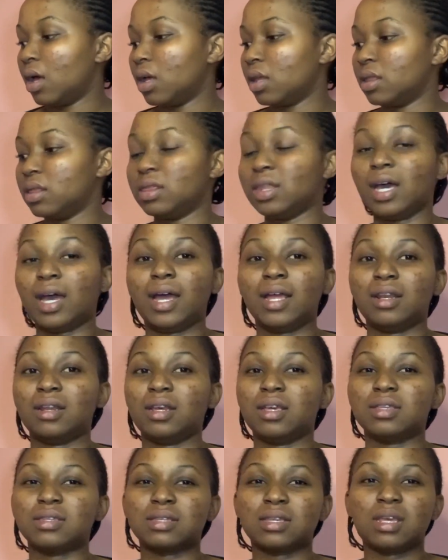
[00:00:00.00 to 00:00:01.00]
that
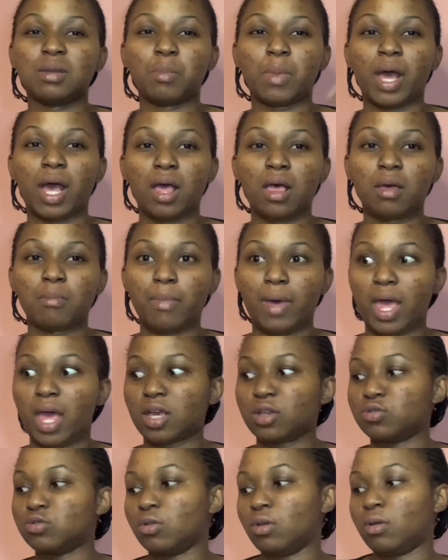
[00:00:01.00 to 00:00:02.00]
is in my
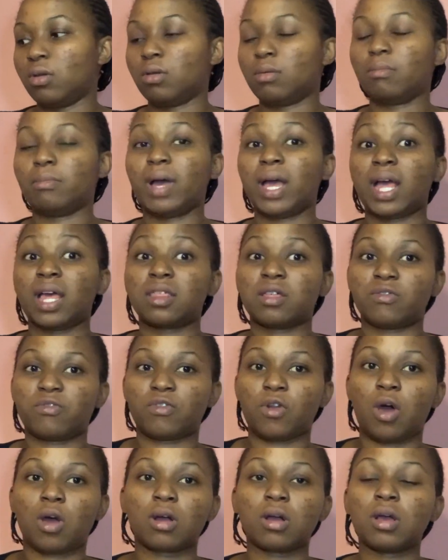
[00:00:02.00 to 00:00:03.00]
other
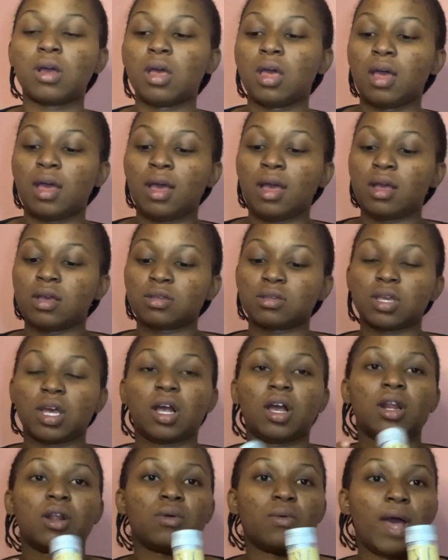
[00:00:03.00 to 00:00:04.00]
vlog. So I
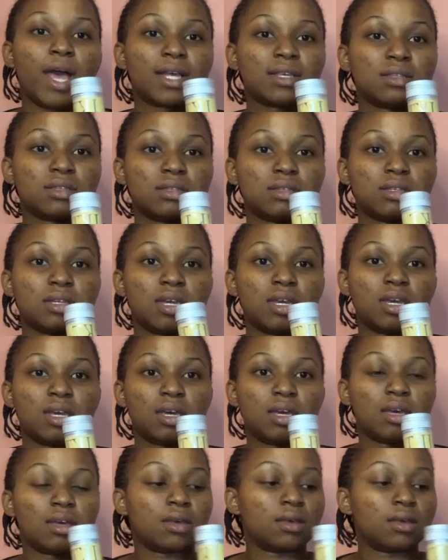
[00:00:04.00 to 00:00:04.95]
got a wax stick.